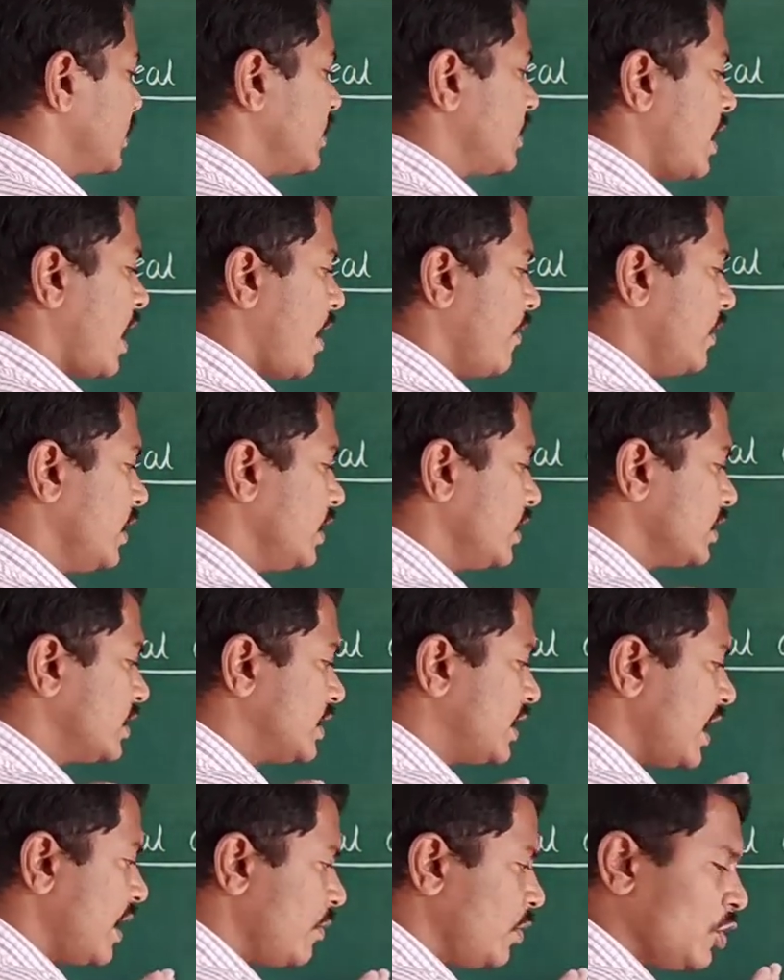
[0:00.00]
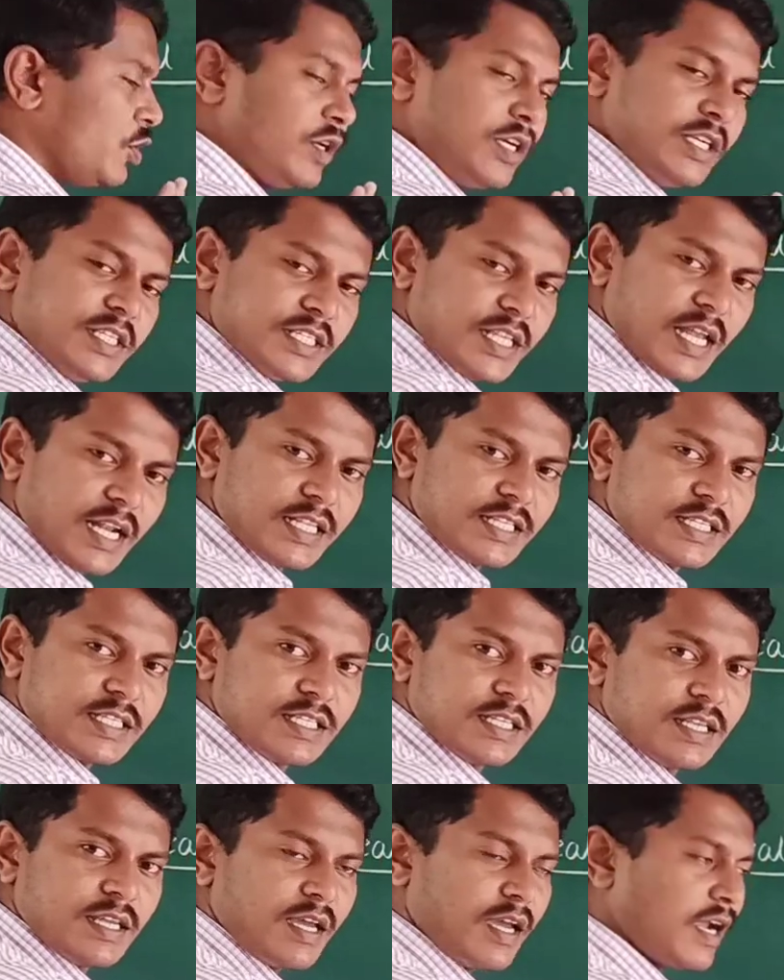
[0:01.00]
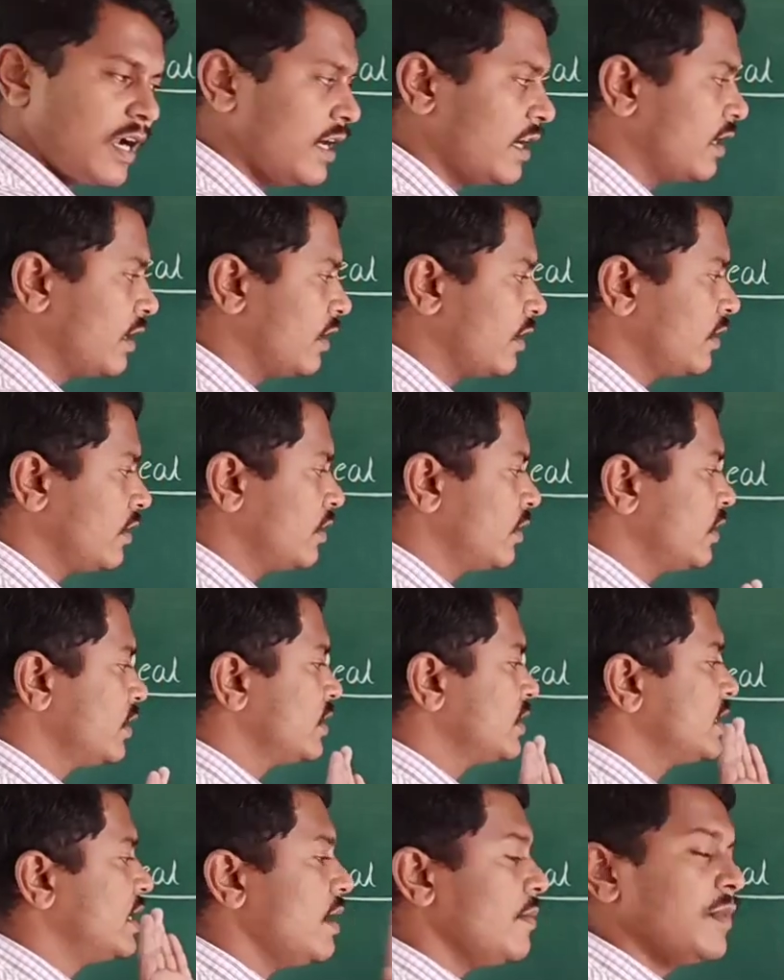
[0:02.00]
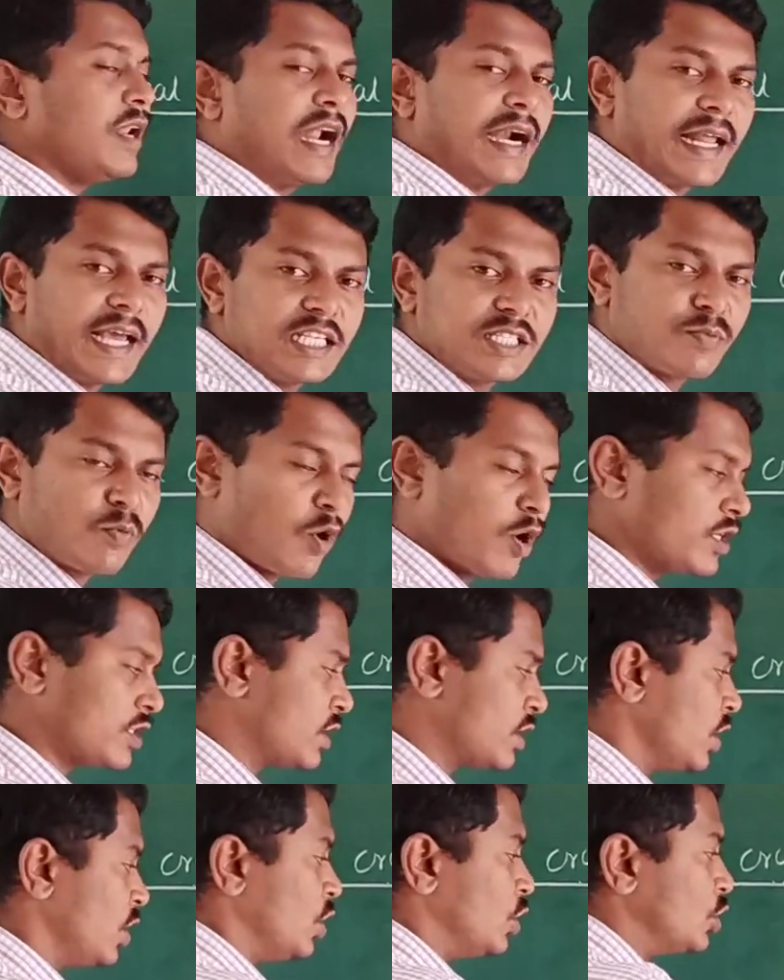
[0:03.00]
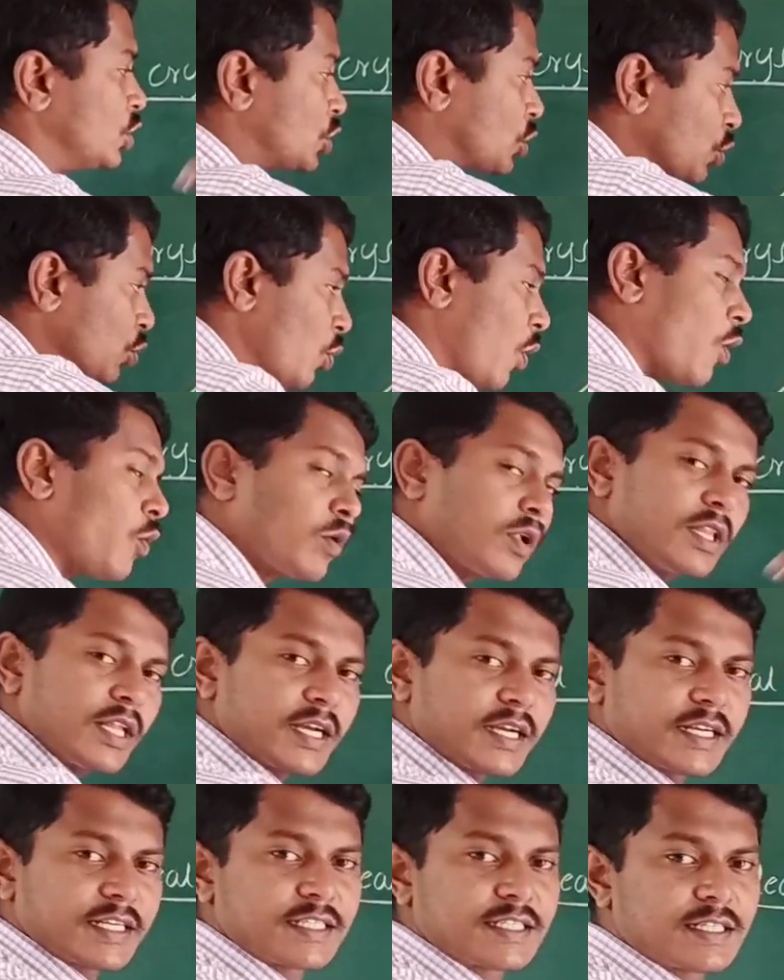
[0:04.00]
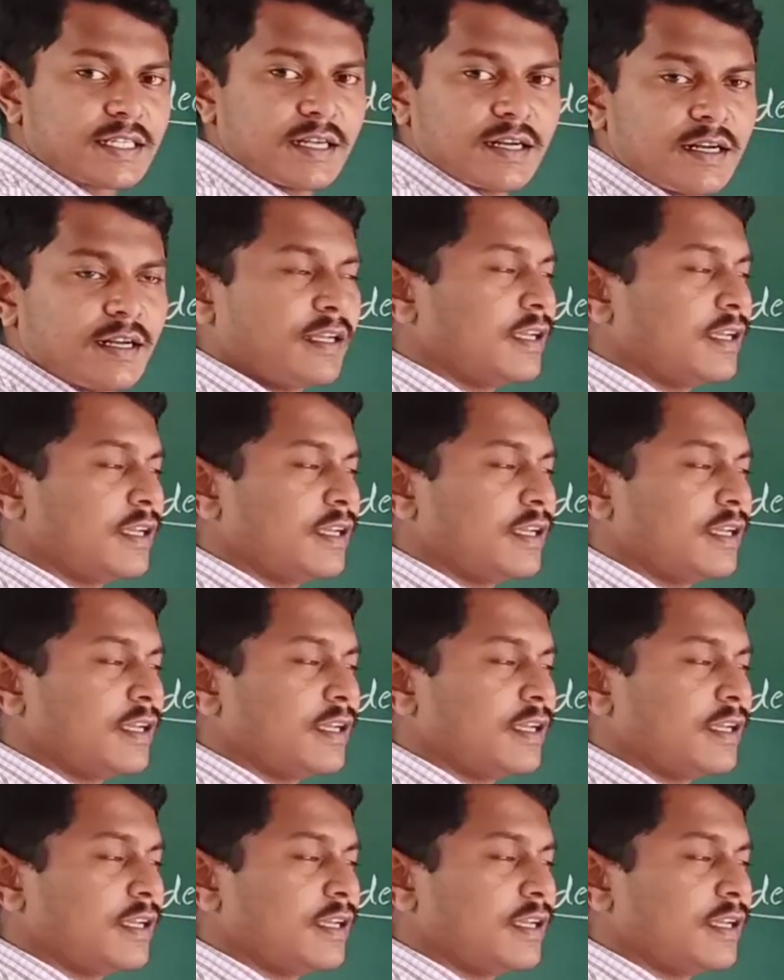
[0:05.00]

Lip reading: Having the same unit cells and same lattice points throughout the crystal